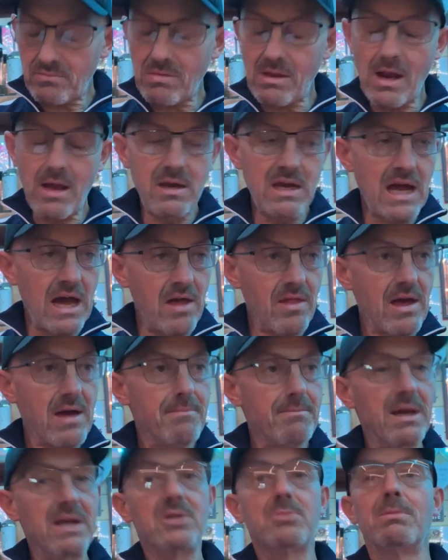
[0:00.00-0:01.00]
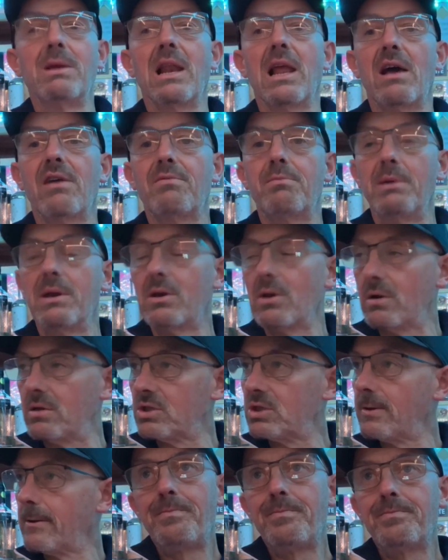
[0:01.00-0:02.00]
Now, that makes me laugh, because
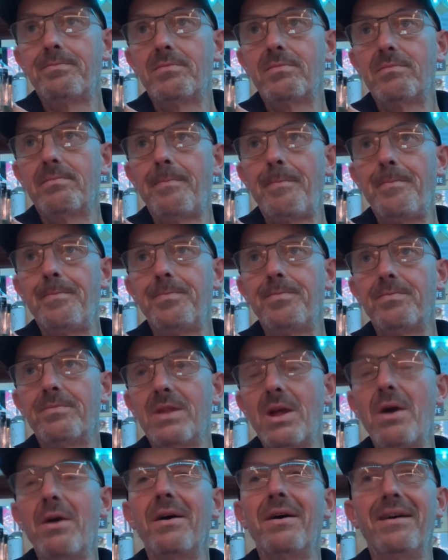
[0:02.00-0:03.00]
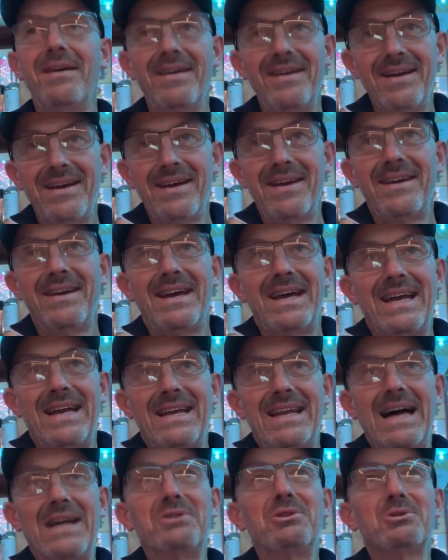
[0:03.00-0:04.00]
that
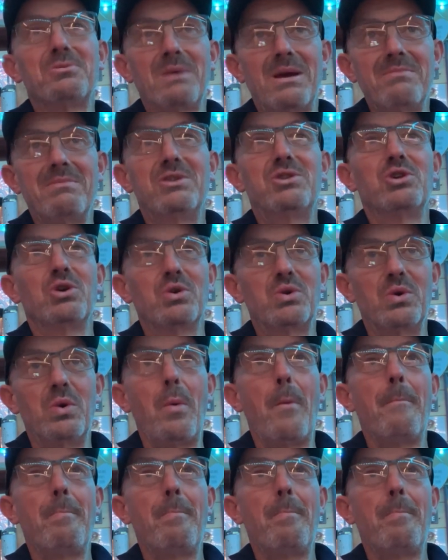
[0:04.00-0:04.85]
does make me chuckle.